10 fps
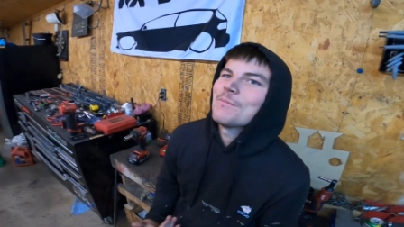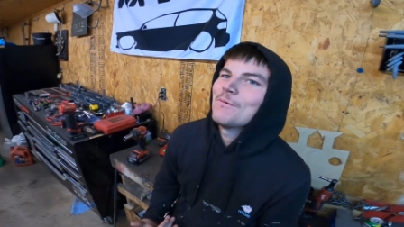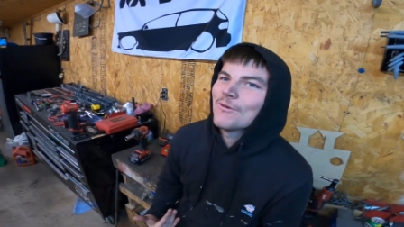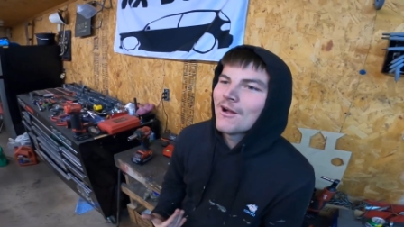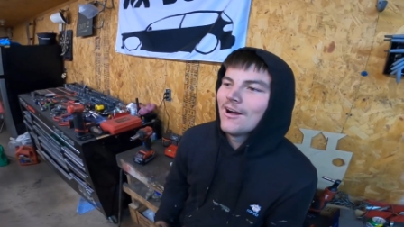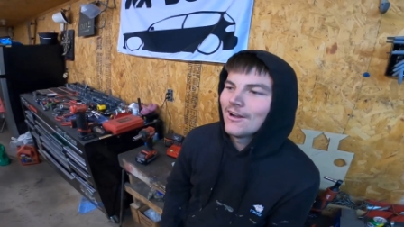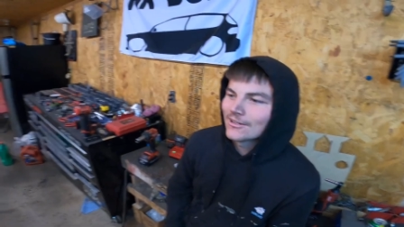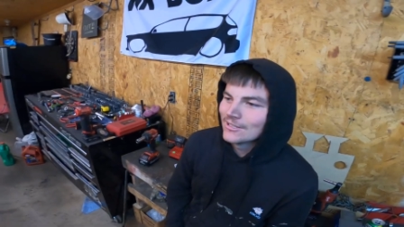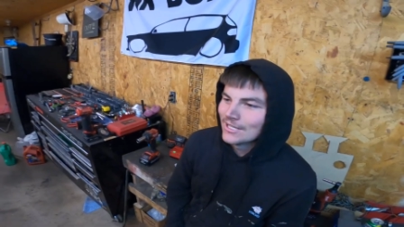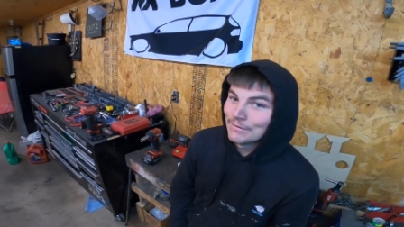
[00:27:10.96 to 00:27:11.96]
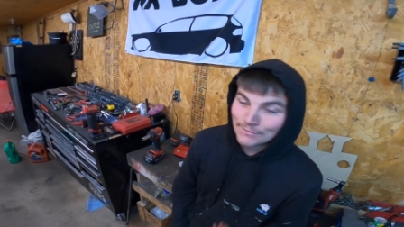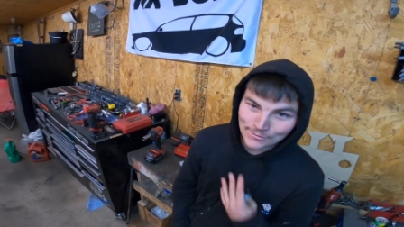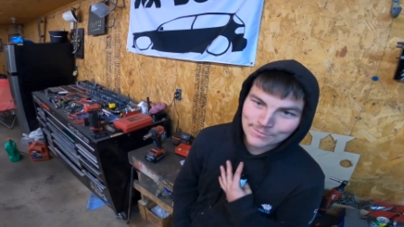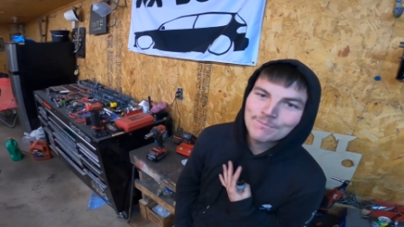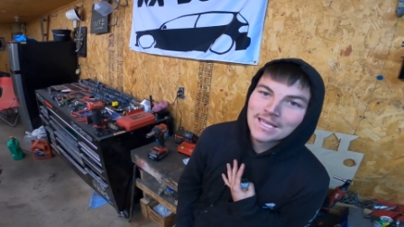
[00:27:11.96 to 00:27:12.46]
get me wrong. If it
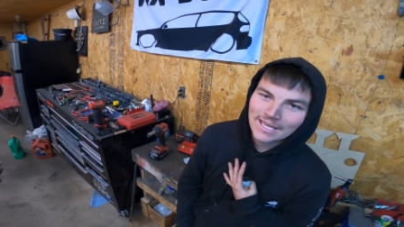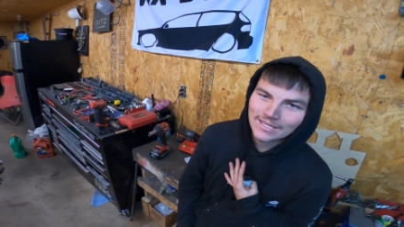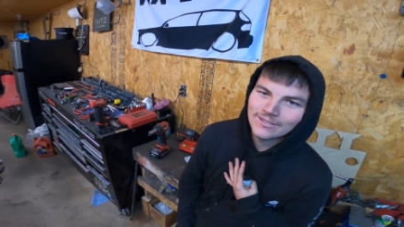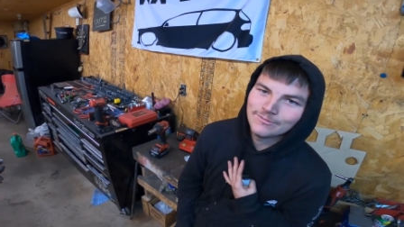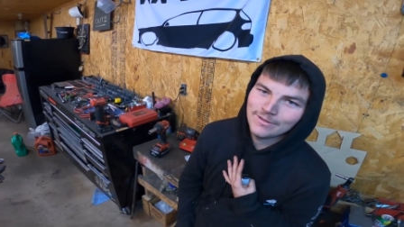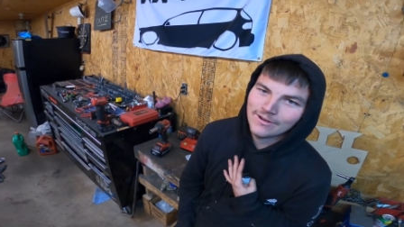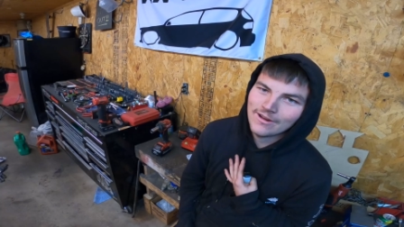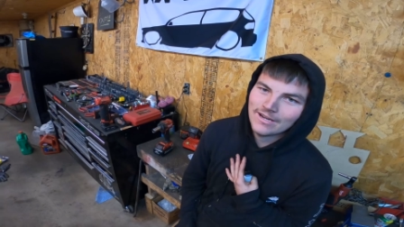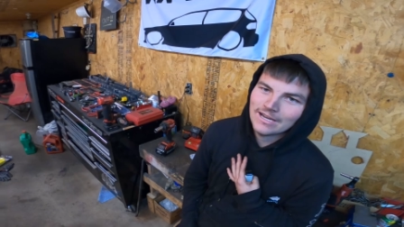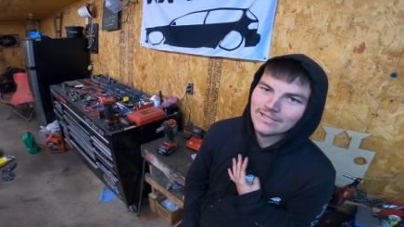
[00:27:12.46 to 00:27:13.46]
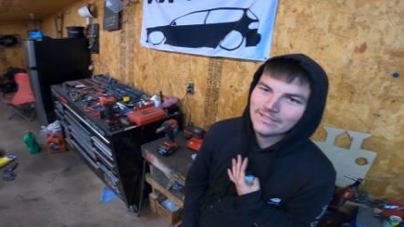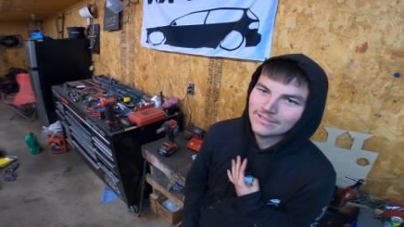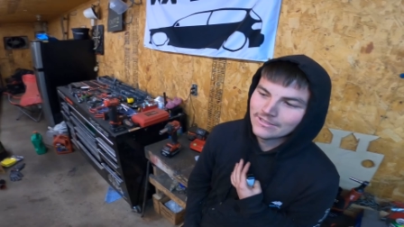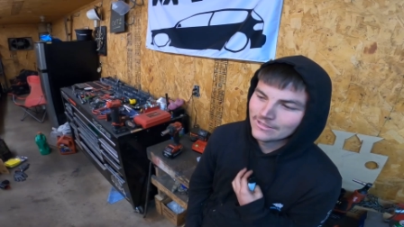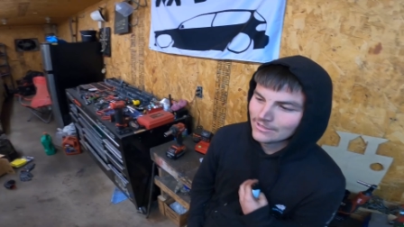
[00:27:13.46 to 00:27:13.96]
was me, it'd be a great idea.
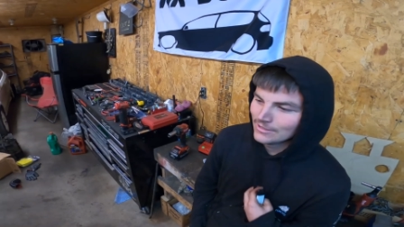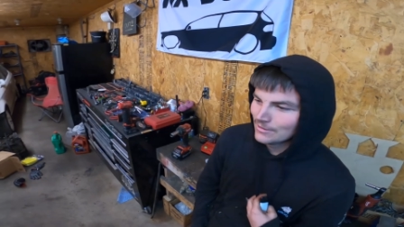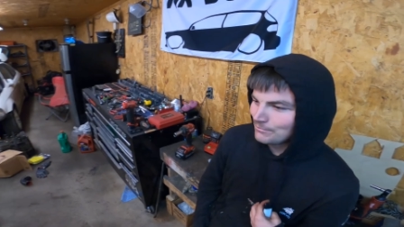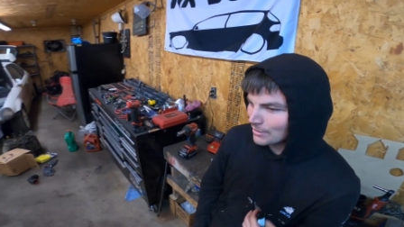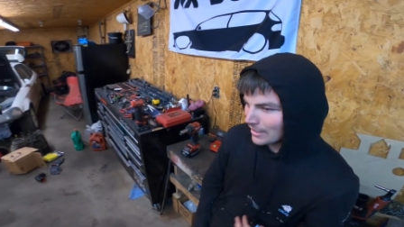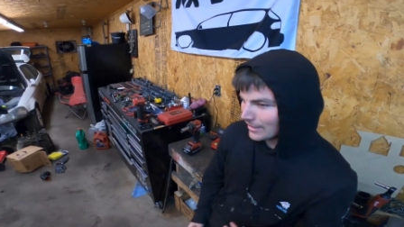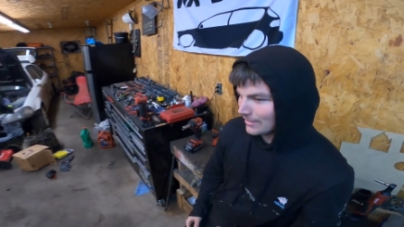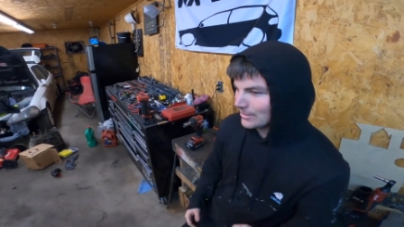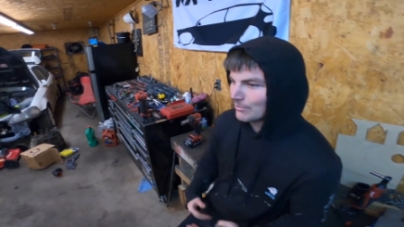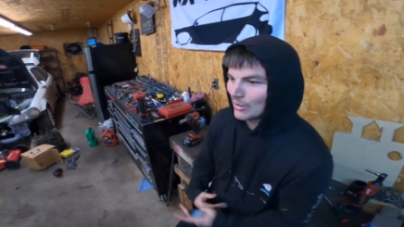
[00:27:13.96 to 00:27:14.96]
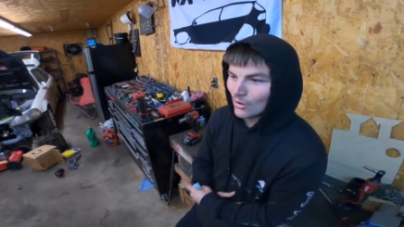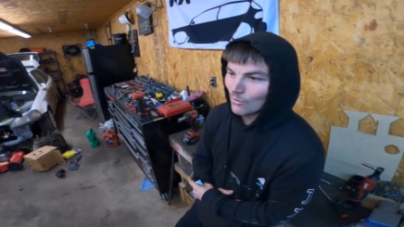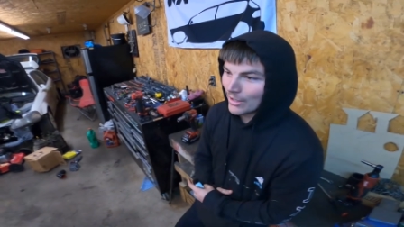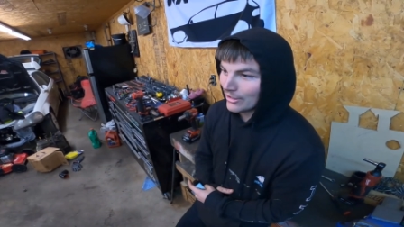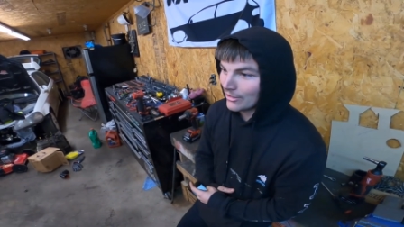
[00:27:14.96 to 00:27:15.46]
But in the middle
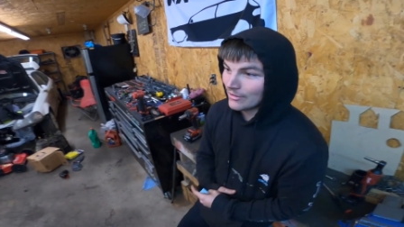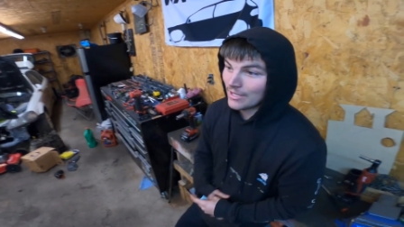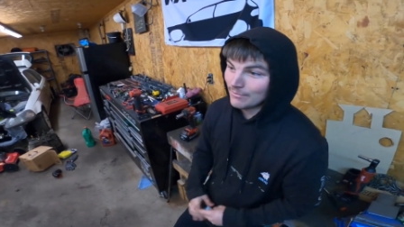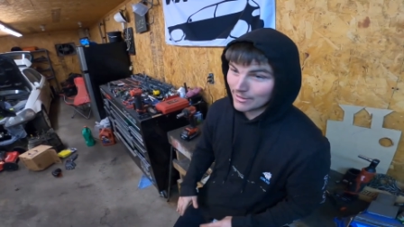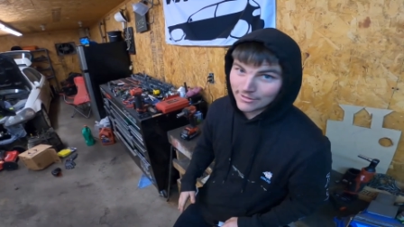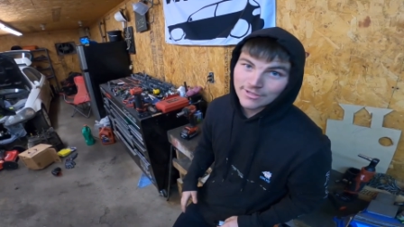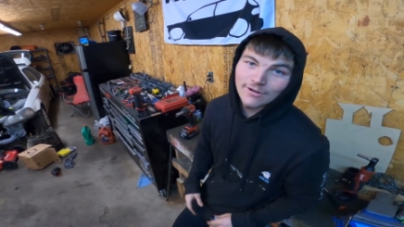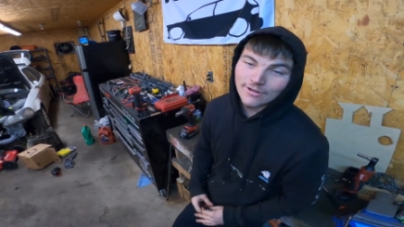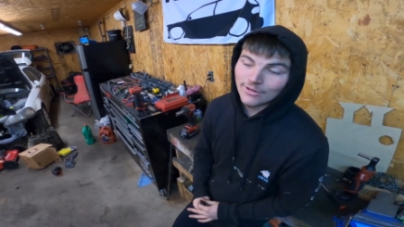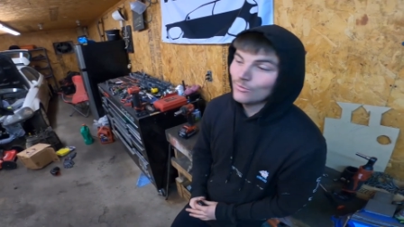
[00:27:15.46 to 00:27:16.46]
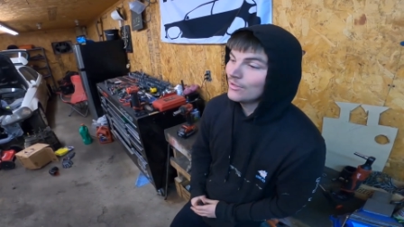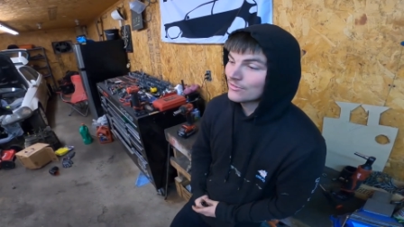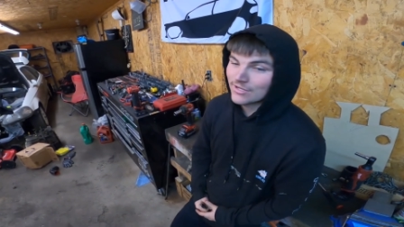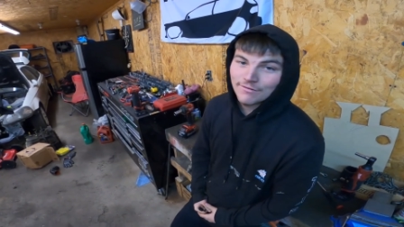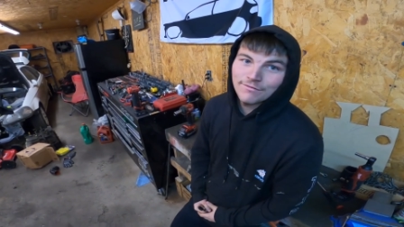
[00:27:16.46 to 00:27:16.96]
of winter, in Minnesota, the
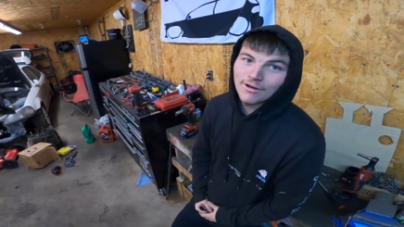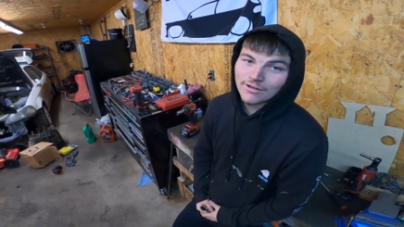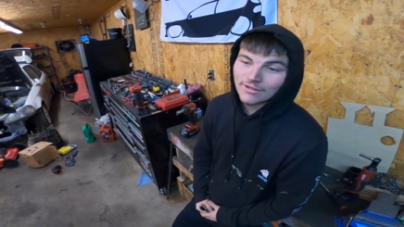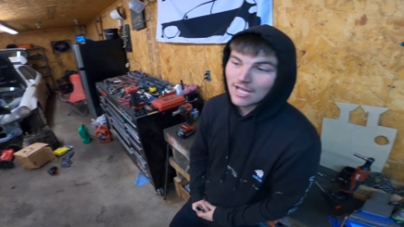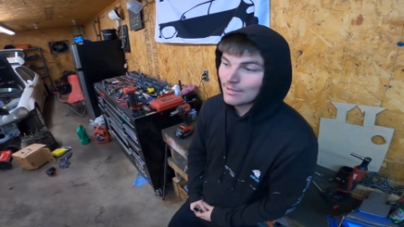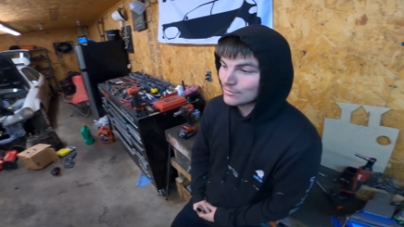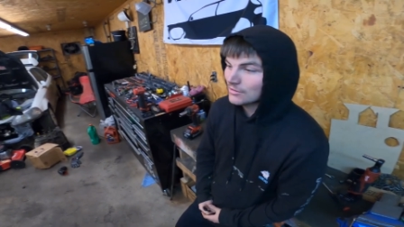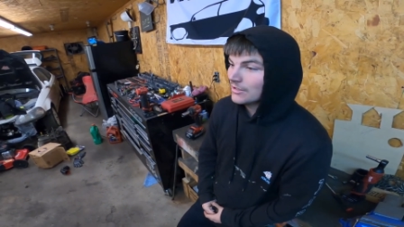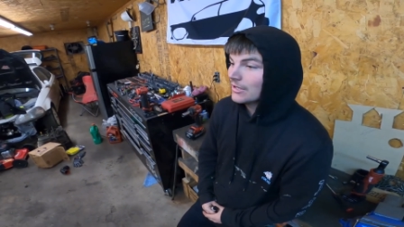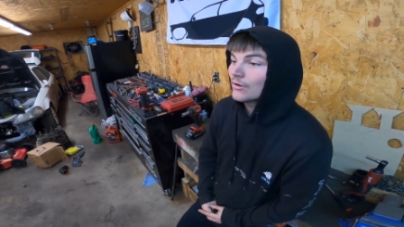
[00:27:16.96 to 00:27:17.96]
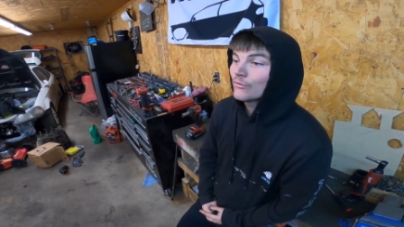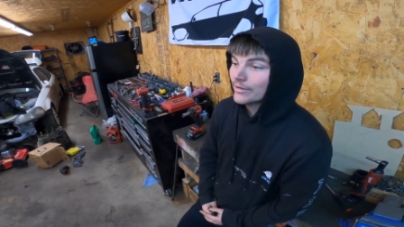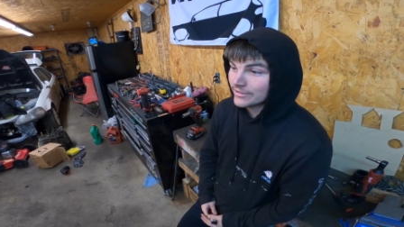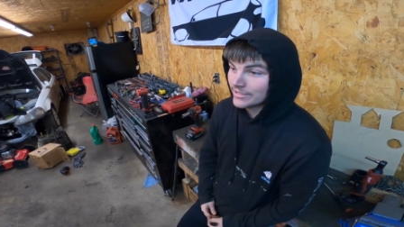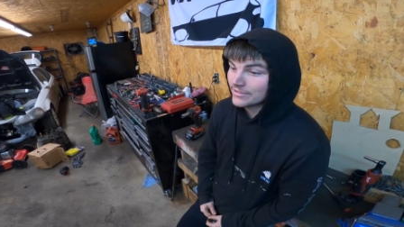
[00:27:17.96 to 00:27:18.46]
winters get fucking absolutely
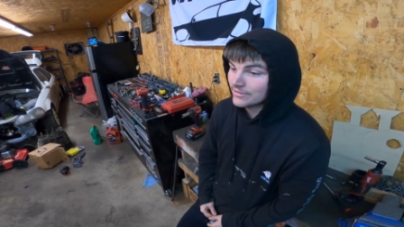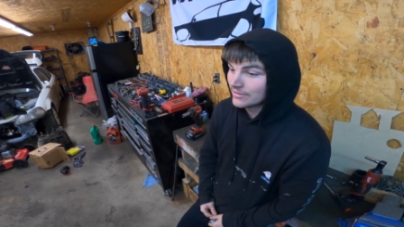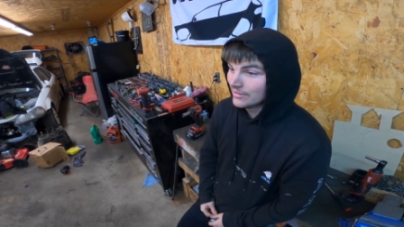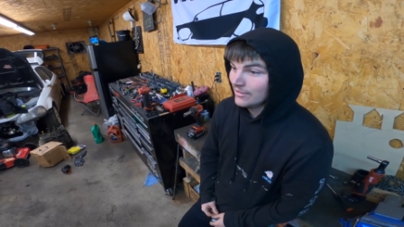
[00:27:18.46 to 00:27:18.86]
horrendous.